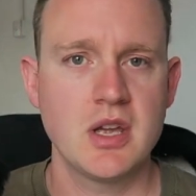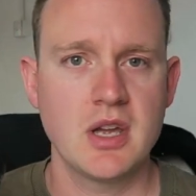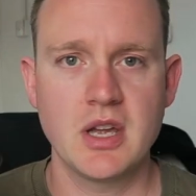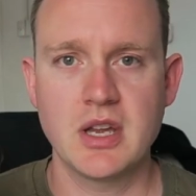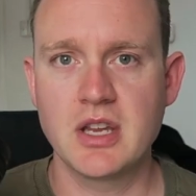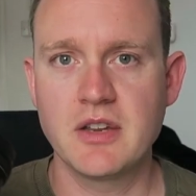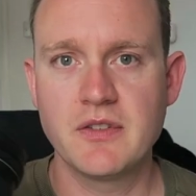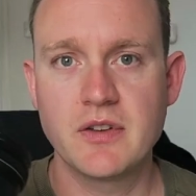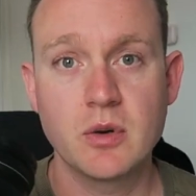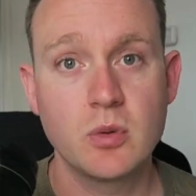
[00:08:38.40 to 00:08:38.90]

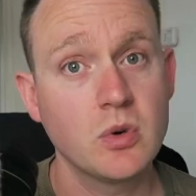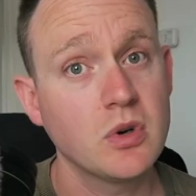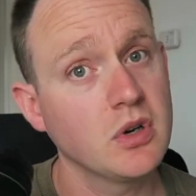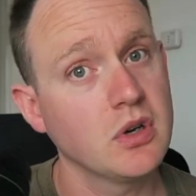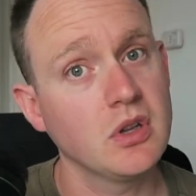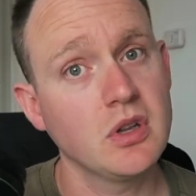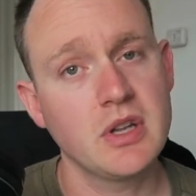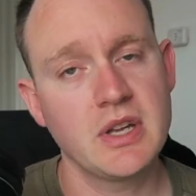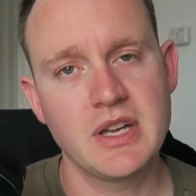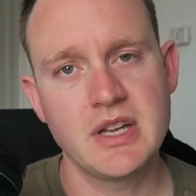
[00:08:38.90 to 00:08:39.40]
and give it a
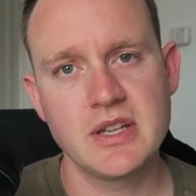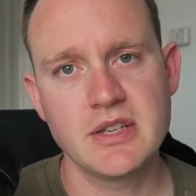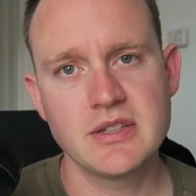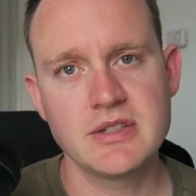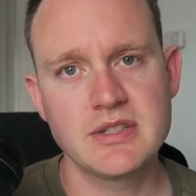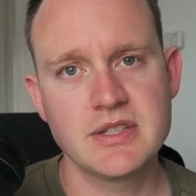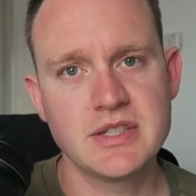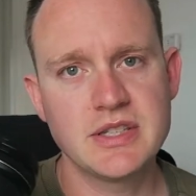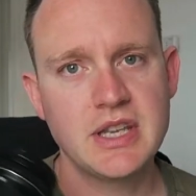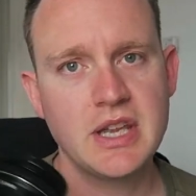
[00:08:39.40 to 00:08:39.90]
whirl and
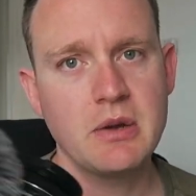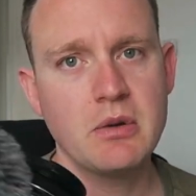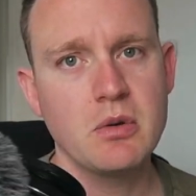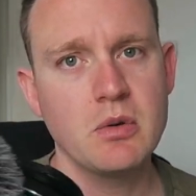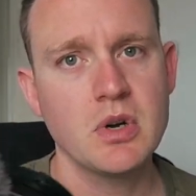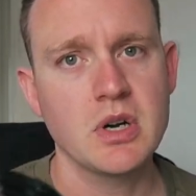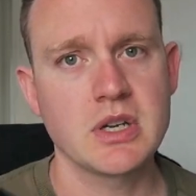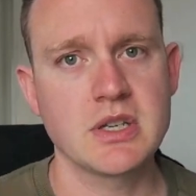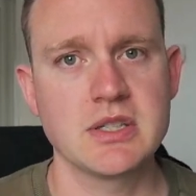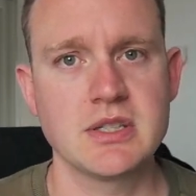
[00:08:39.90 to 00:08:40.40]
see how it
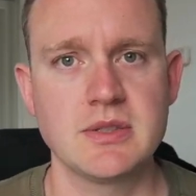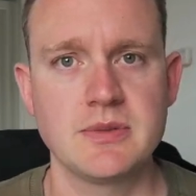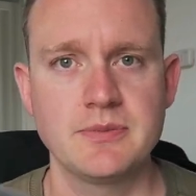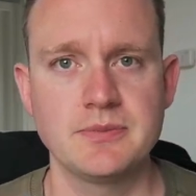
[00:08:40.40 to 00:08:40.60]
works.